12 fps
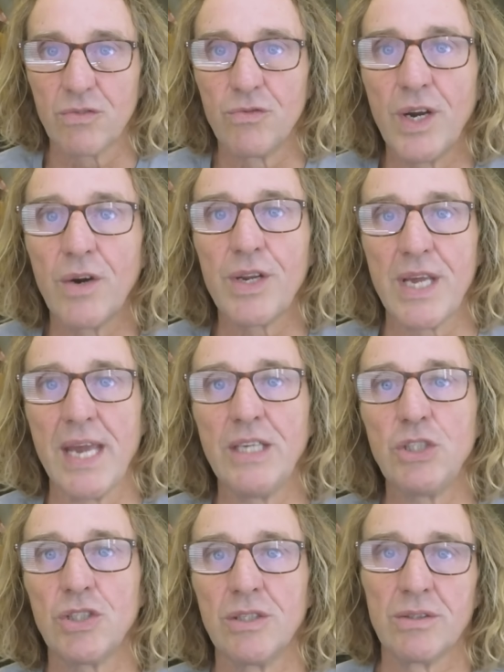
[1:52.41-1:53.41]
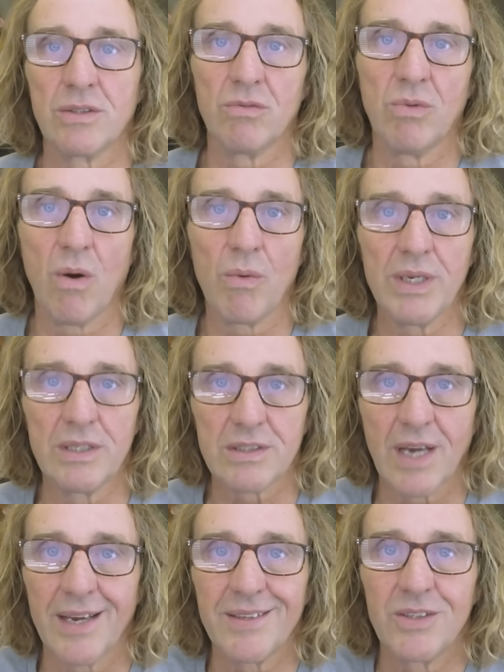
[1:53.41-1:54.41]
variations of what we
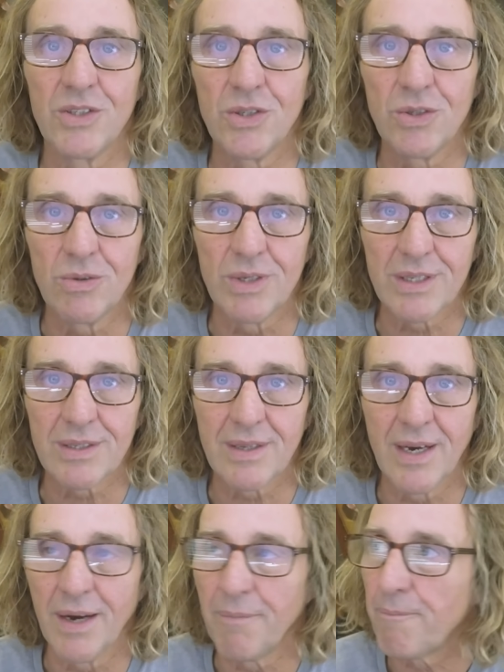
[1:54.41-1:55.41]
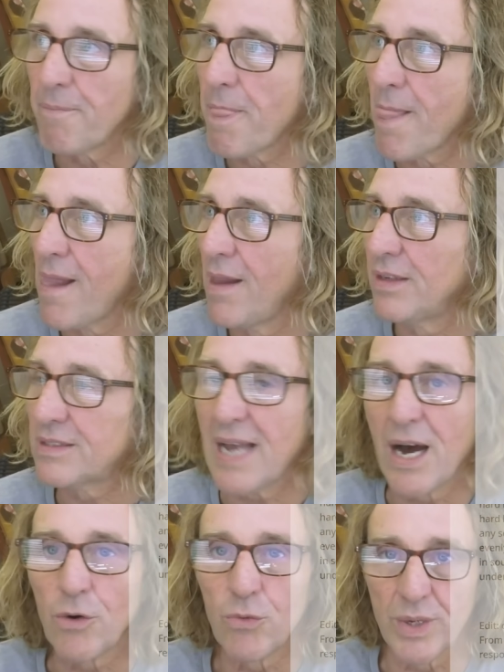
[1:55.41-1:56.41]
decide to do with
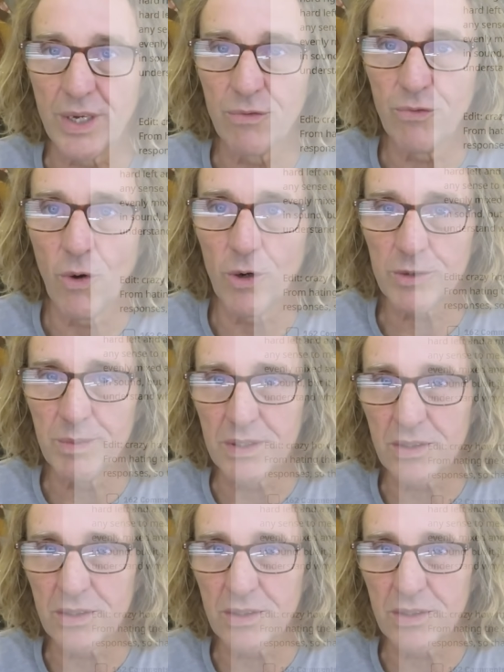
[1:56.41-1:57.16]
sound reinforcement.